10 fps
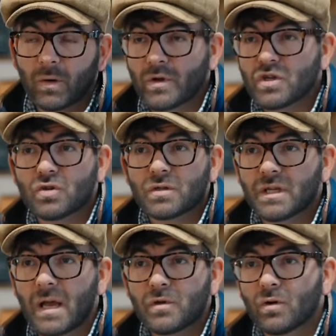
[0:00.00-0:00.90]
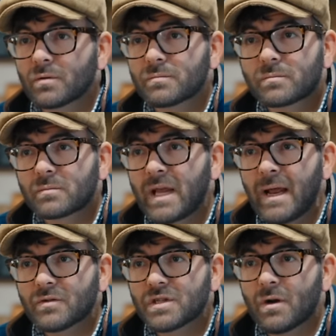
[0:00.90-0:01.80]
know, when you're shooting game, you're not
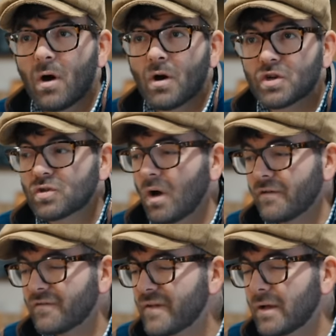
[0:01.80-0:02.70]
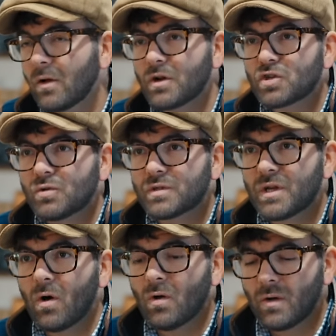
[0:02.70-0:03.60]
counting. I don't shoot
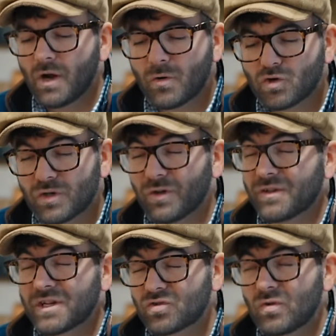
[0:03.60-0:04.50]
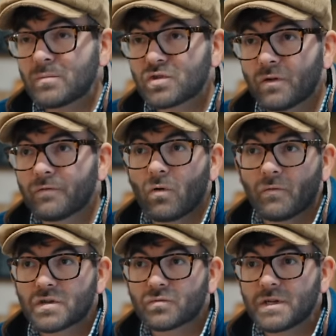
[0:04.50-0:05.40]
it on the extreme stuff for
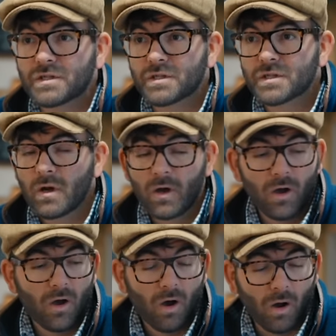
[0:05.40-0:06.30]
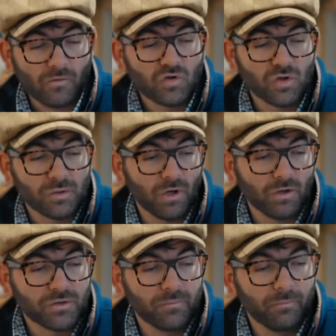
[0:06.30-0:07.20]
obvious reasons. I shoot it
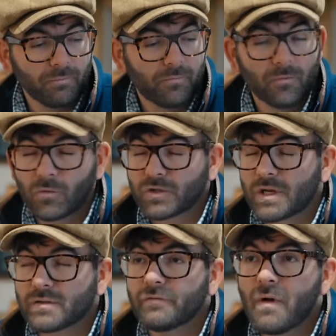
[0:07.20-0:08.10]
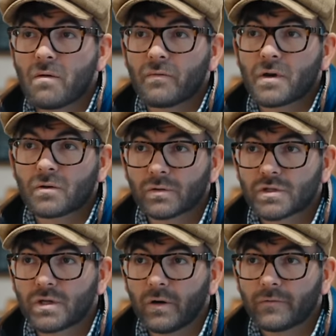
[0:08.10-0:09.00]
on some, I would say, some very, very good
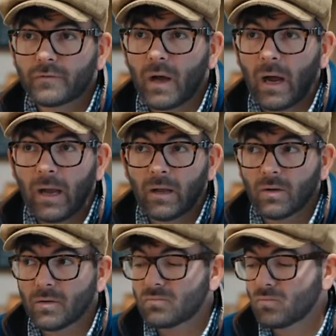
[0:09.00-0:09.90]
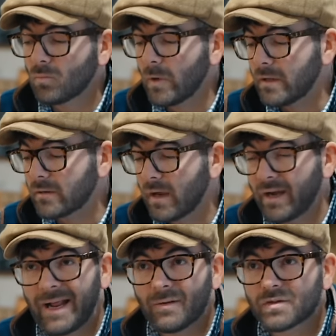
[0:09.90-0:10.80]
stuff. And with
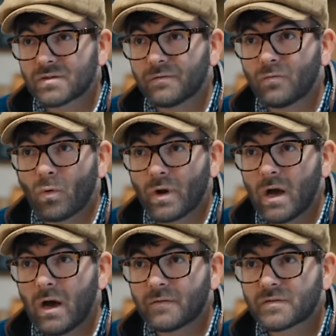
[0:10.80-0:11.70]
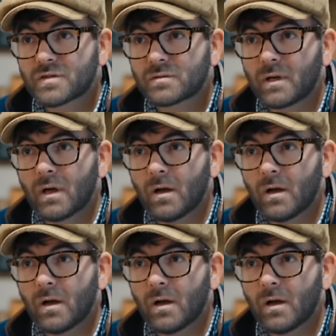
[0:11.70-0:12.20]
an ounce of 4.5s,